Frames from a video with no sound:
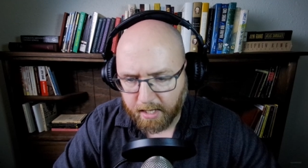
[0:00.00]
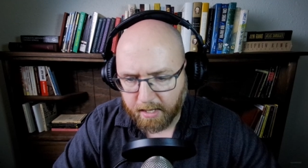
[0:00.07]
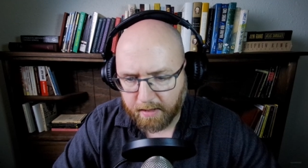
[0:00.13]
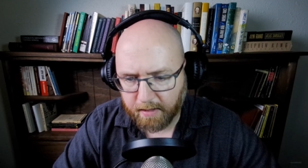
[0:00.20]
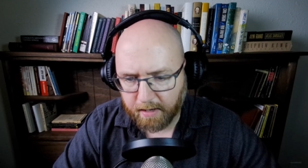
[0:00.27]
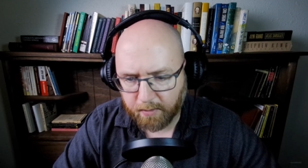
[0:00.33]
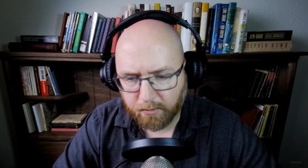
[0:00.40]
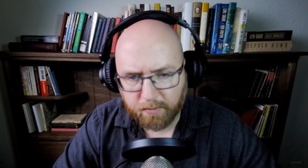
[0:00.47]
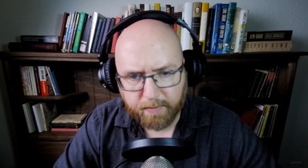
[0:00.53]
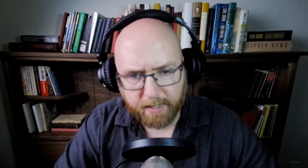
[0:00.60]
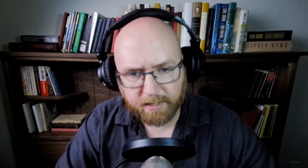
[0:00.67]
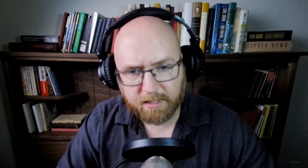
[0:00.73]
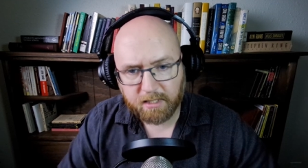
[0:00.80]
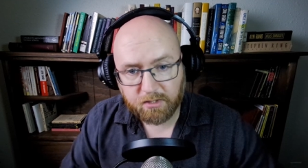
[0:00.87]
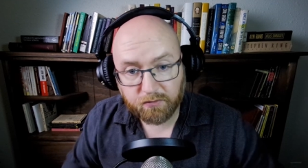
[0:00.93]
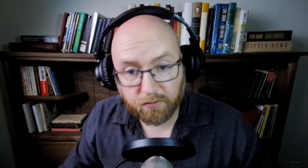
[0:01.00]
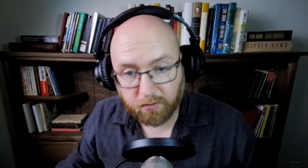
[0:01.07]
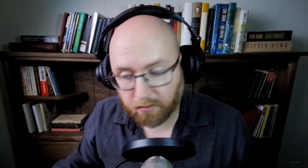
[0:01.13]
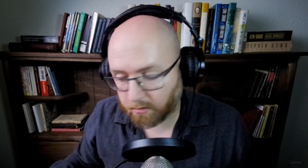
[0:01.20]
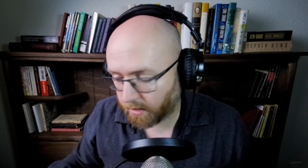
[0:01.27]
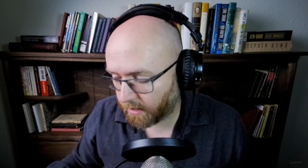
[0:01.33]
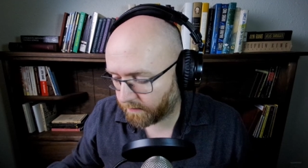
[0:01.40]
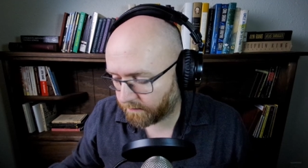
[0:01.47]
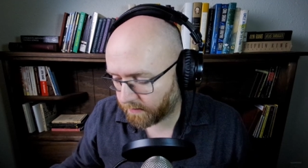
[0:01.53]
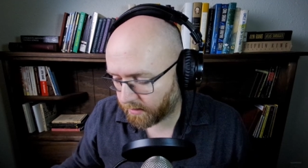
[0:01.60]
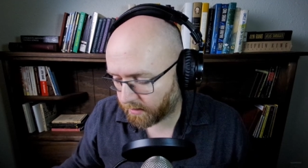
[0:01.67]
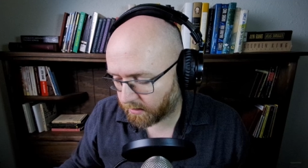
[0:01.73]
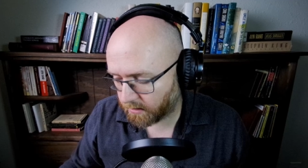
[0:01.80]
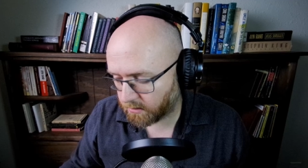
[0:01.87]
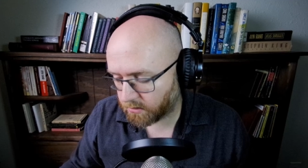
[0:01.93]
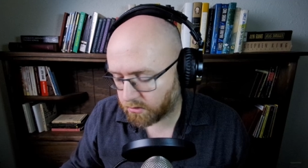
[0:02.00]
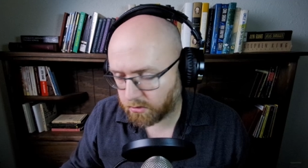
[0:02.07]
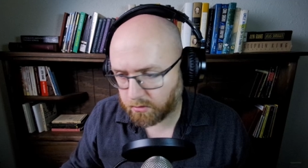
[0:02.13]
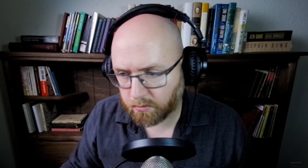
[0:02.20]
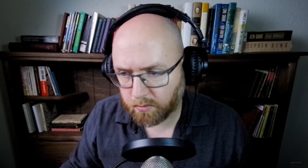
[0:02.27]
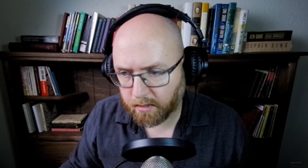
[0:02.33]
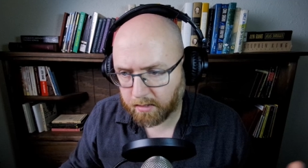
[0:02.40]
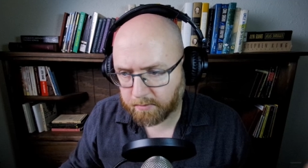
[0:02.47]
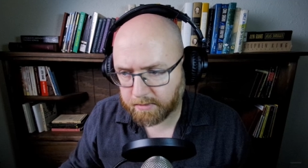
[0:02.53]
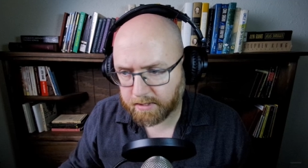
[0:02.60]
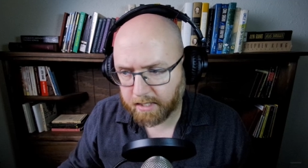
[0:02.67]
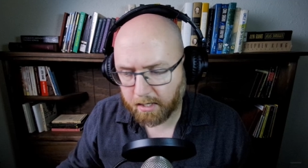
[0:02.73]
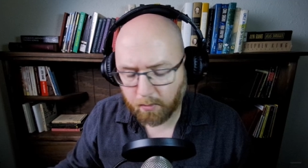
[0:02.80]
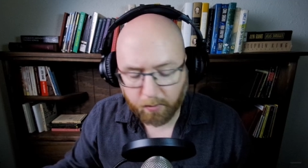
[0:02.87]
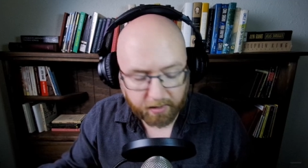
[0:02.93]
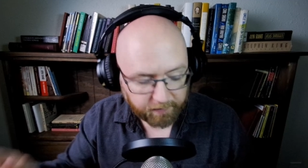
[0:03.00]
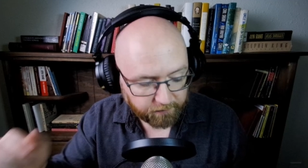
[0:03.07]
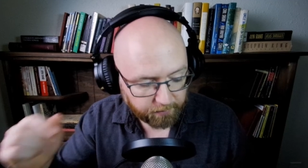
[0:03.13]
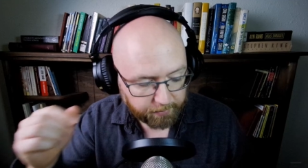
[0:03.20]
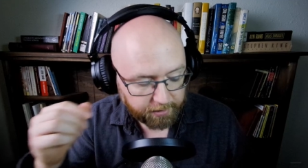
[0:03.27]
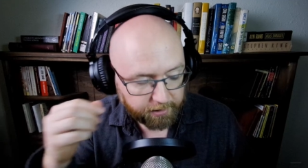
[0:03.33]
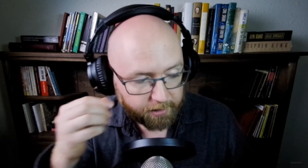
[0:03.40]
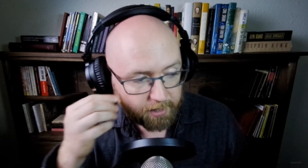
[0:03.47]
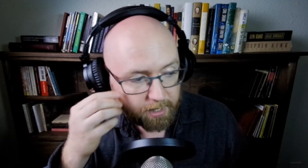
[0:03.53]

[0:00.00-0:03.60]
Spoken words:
then it would make sense for a vegan to stay away from it.